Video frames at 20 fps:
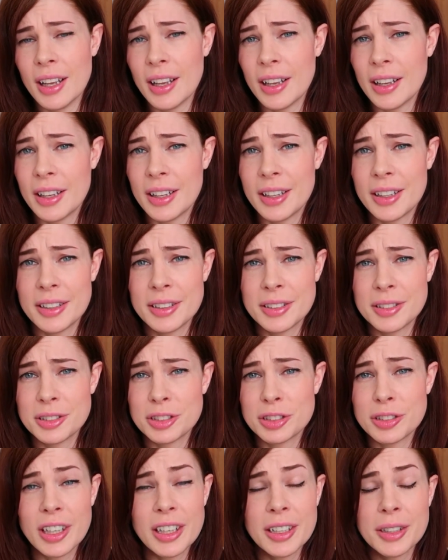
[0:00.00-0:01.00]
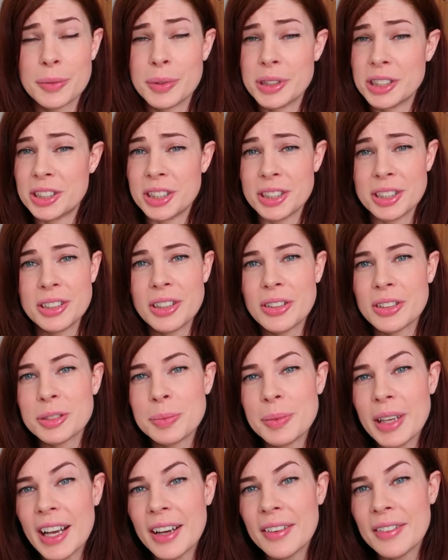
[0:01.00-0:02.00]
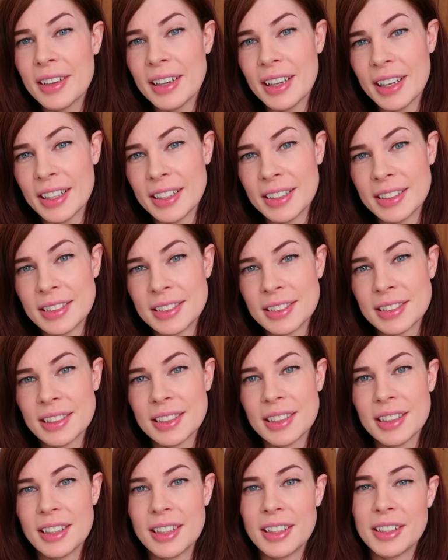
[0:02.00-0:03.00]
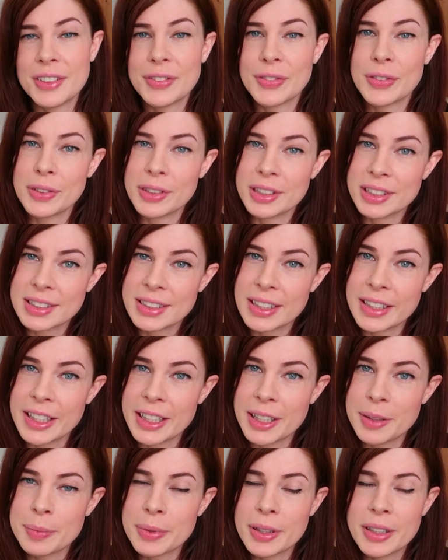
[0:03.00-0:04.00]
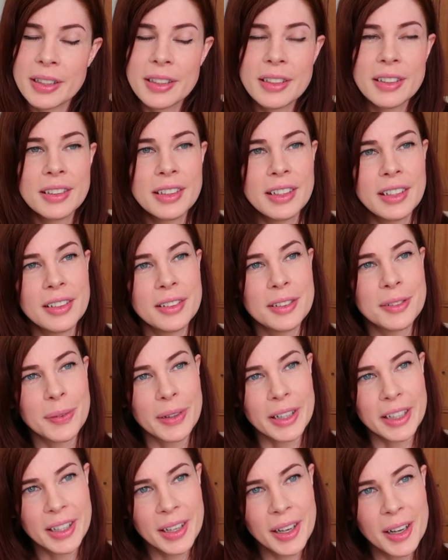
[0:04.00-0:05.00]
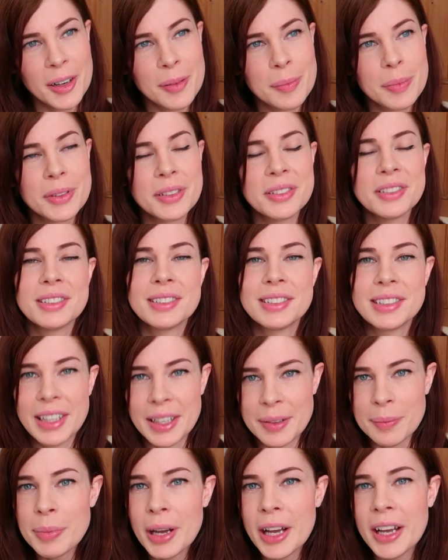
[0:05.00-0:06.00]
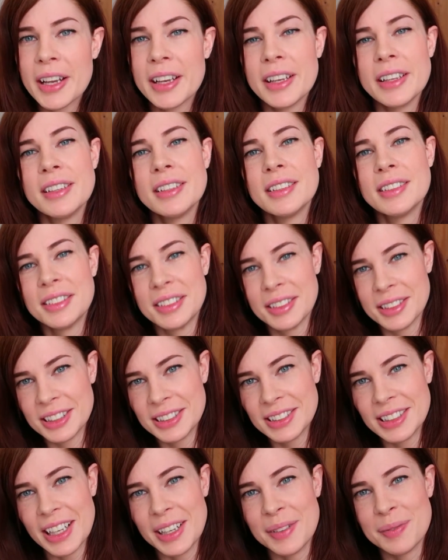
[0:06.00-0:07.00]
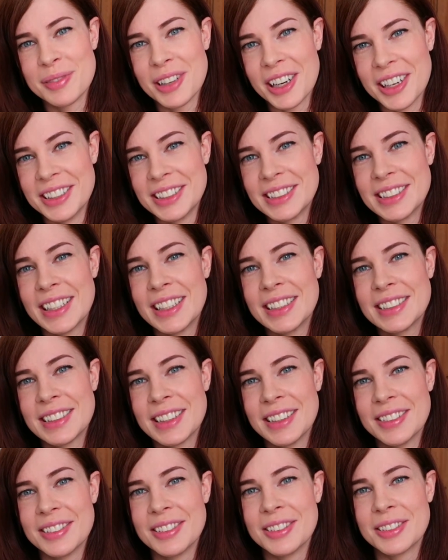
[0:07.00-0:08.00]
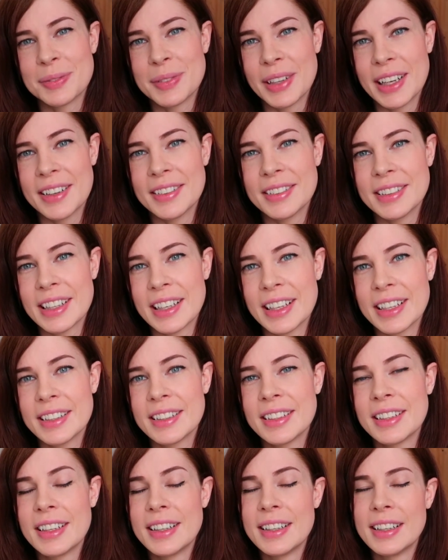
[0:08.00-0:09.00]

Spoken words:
of drug which just knocked me out, and I'd fall asleep, and then I'd wake up, same pain, same process, they would knock me out again.